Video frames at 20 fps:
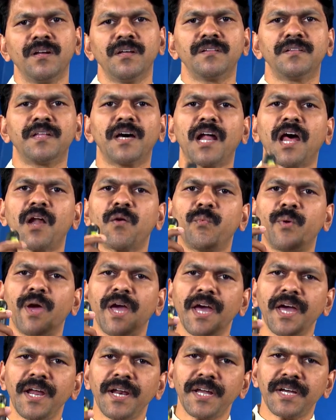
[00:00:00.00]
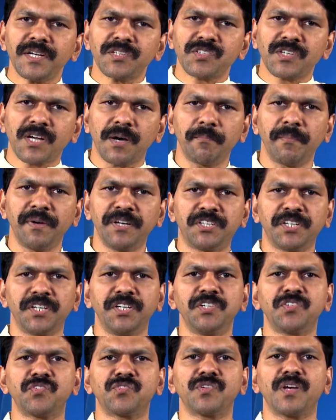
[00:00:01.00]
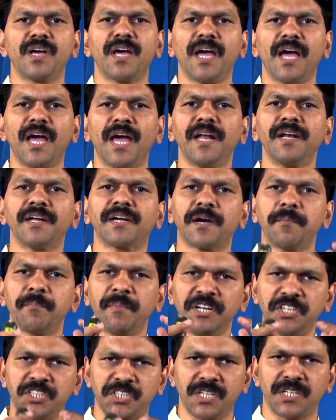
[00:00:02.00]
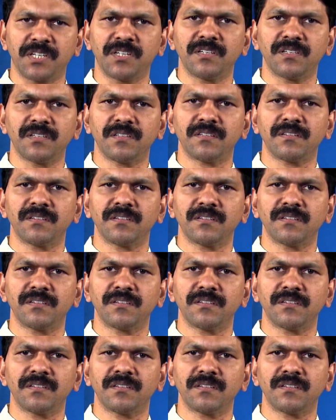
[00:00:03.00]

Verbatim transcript: There are various committees and commissions